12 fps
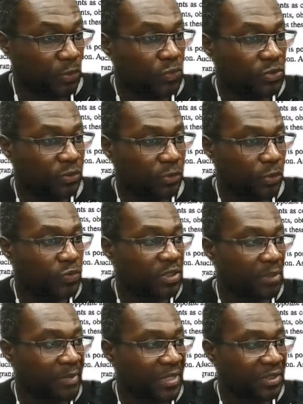
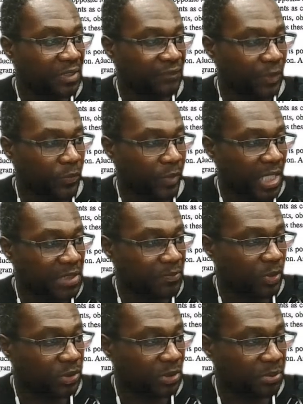use the method of
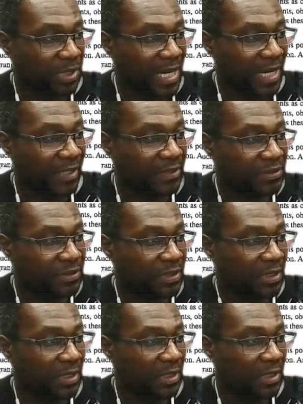Lagrange multipliers
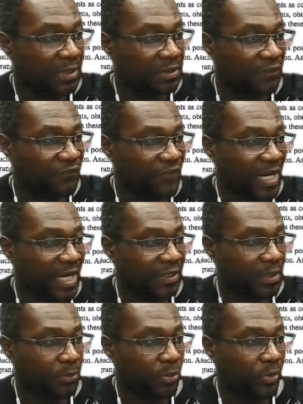to
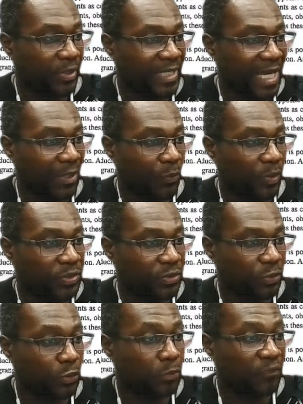find the point at
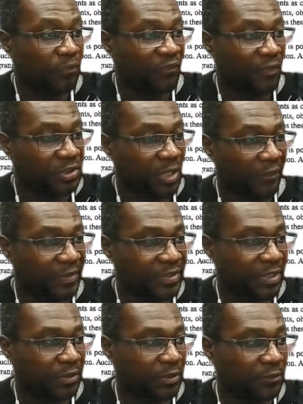which the hoop falls off
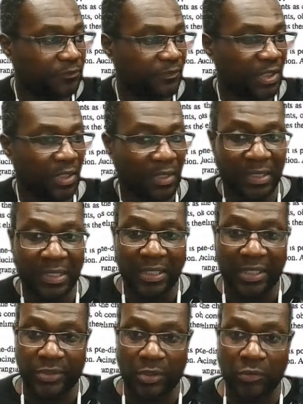the cylinder.
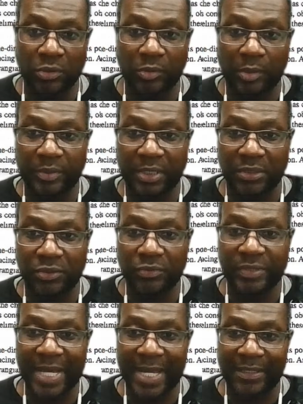The only way we
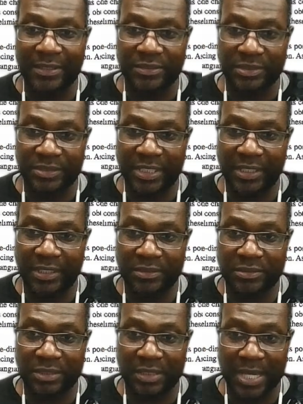can do that is to take
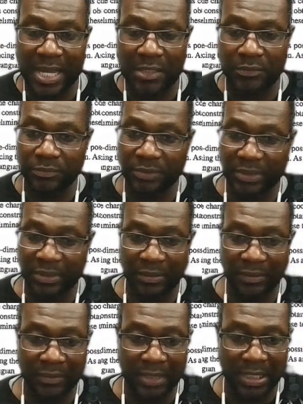into account
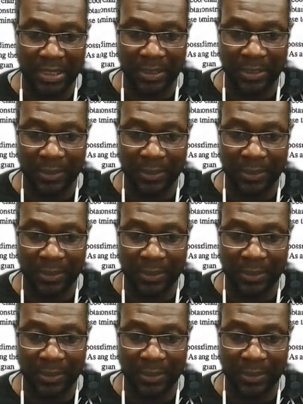the